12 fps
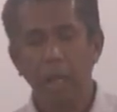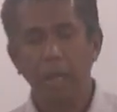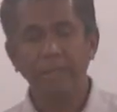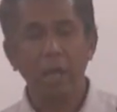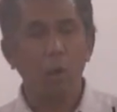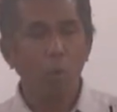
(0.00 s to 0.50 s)

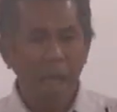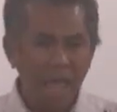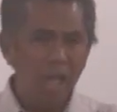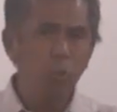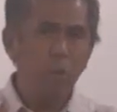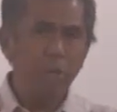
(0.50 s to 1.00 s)
the
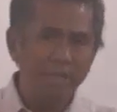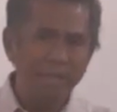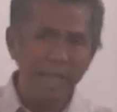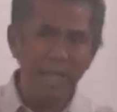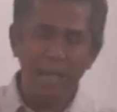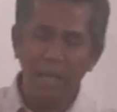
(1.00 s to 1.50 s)
way we
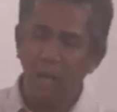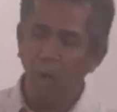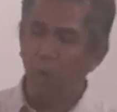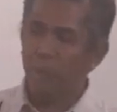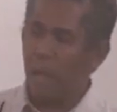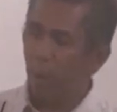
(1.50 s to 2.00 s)
deal
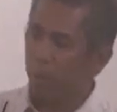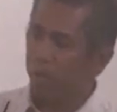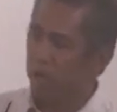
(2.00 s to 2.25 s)
with our